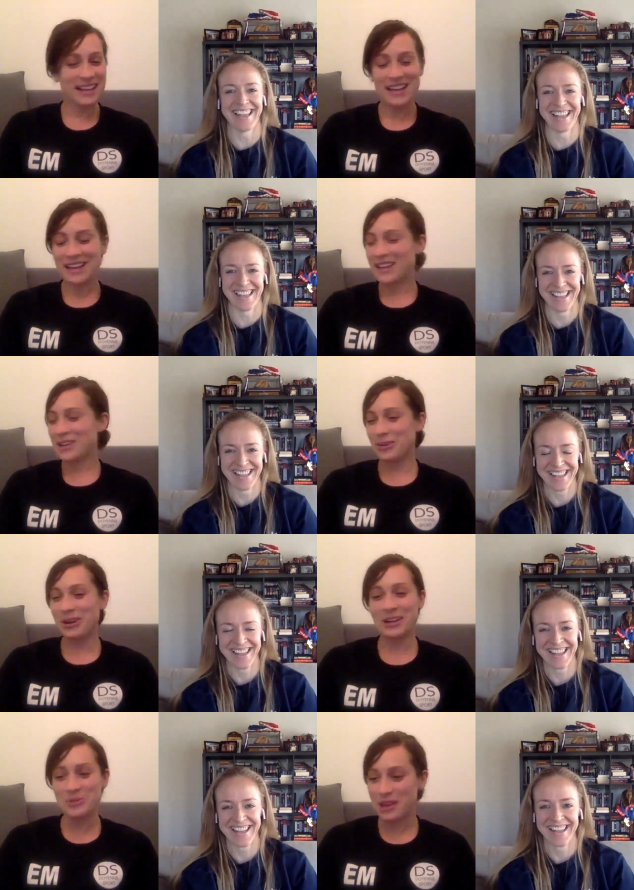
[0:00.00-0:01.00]

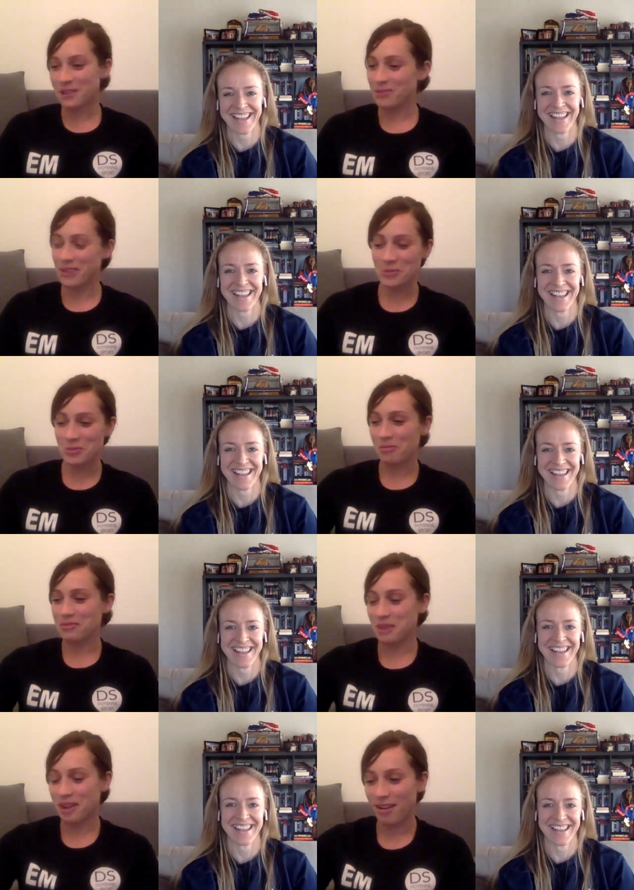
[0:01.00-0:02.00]
Speaker 1: it really it really
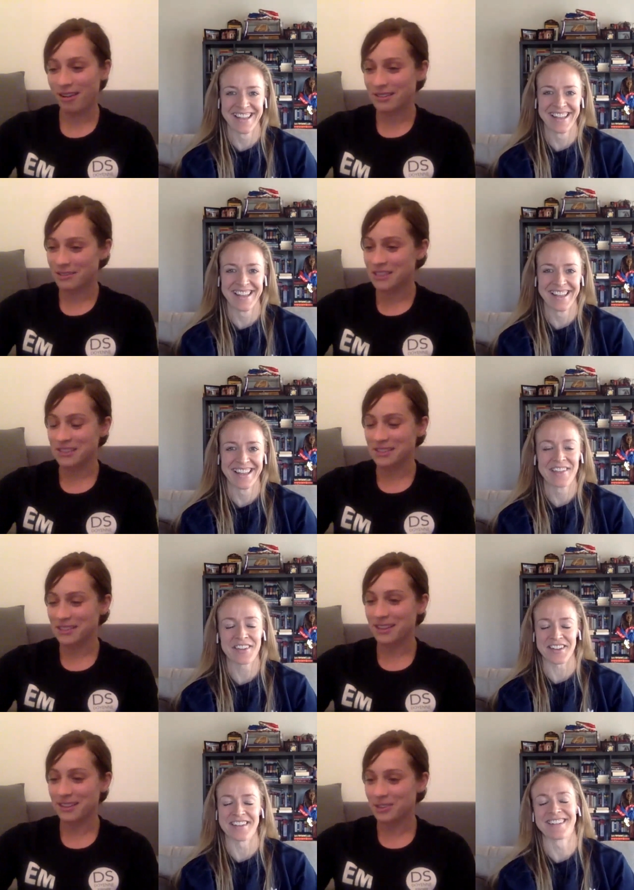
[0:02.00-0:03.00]
warms my heart.
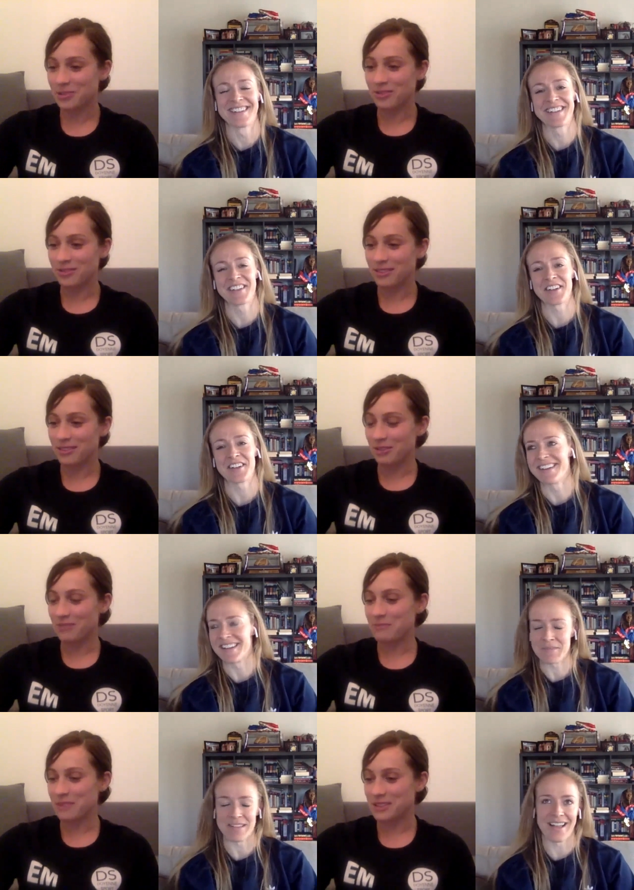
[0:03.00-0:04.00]
Seriously. Good.
Speaker 2: Good. I'm